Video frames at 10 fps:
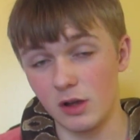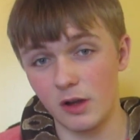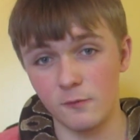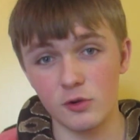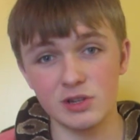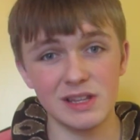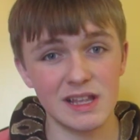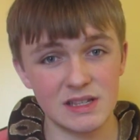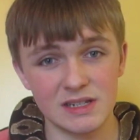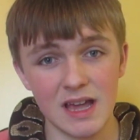unfortunately
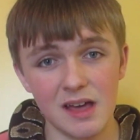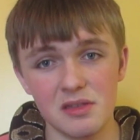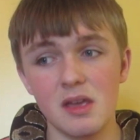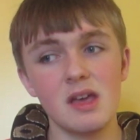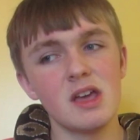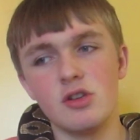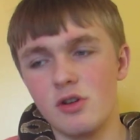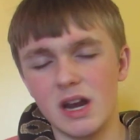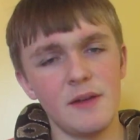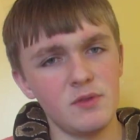its death, you're
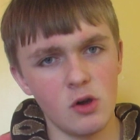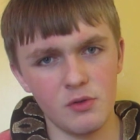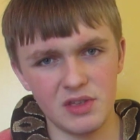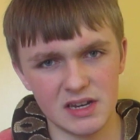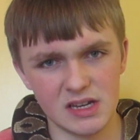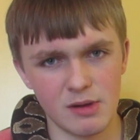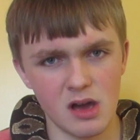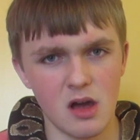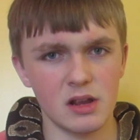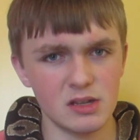going to have to go with the
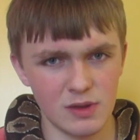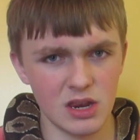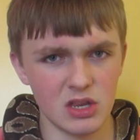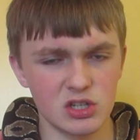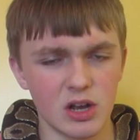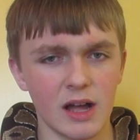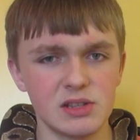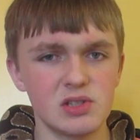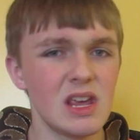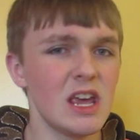antibiotics, meaning
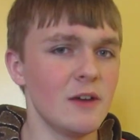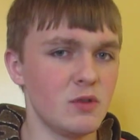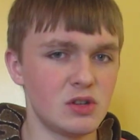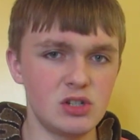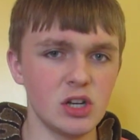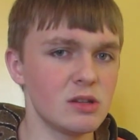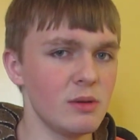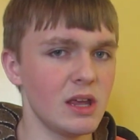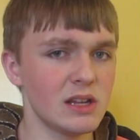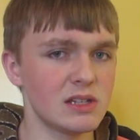shots. If it's just the
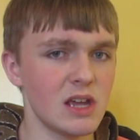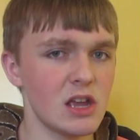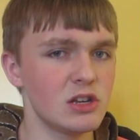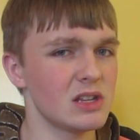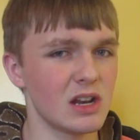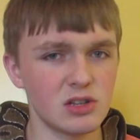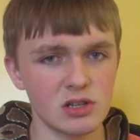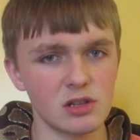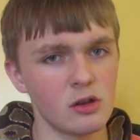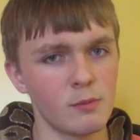beginning stages and it's
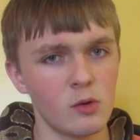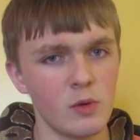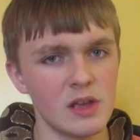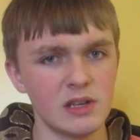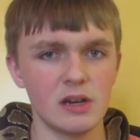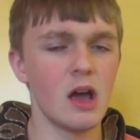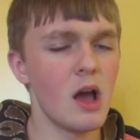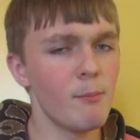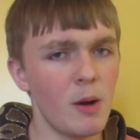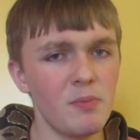just a little bit of wheezing,
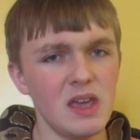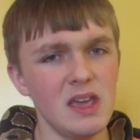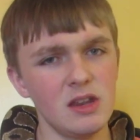bump the heat